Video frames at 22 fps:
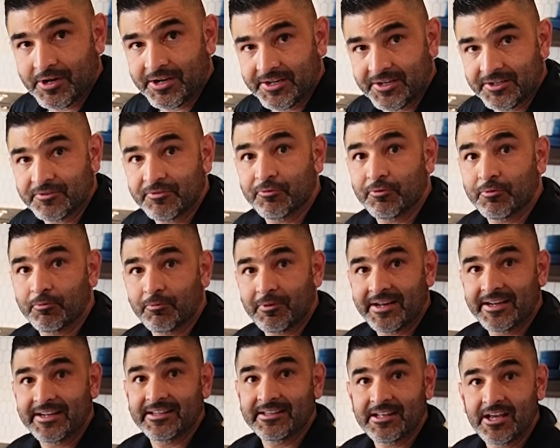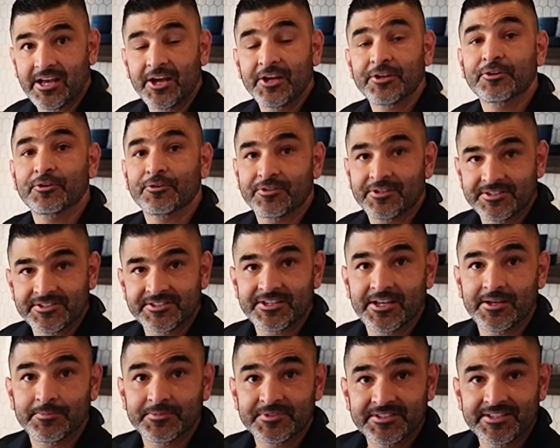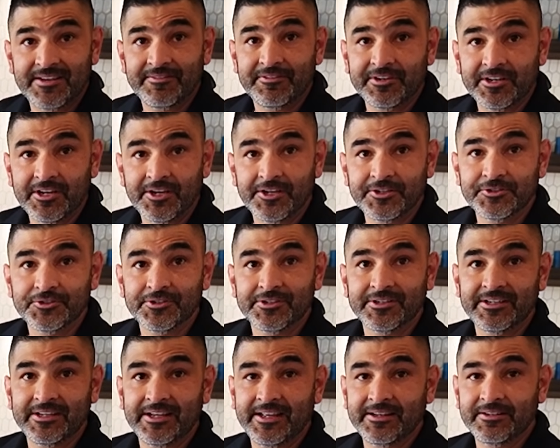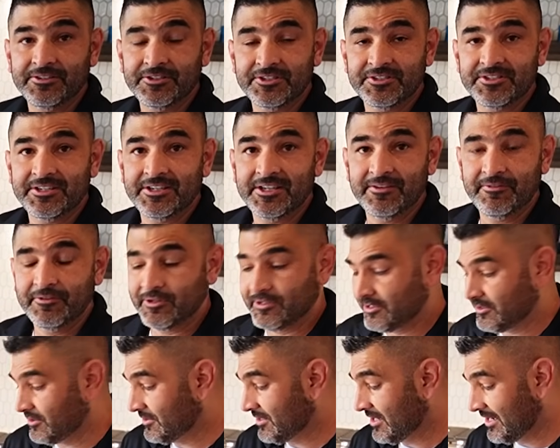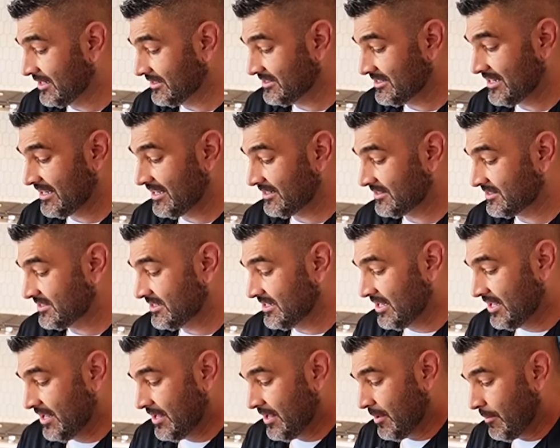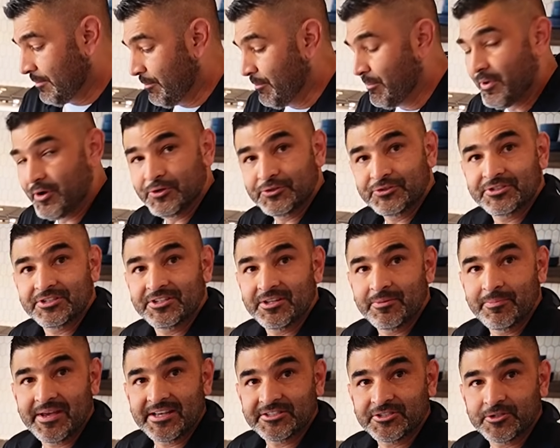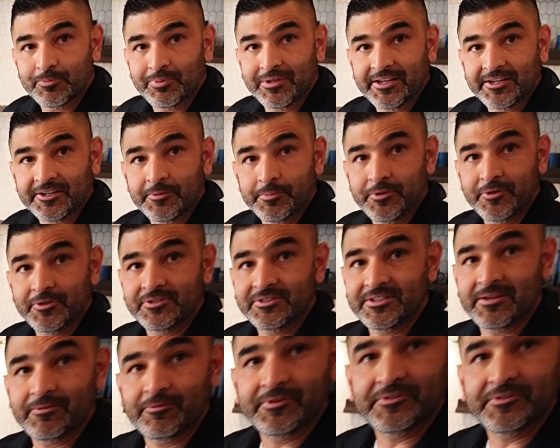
product for right at under the sub 700. And just to give you a little context, most of the master plan communities that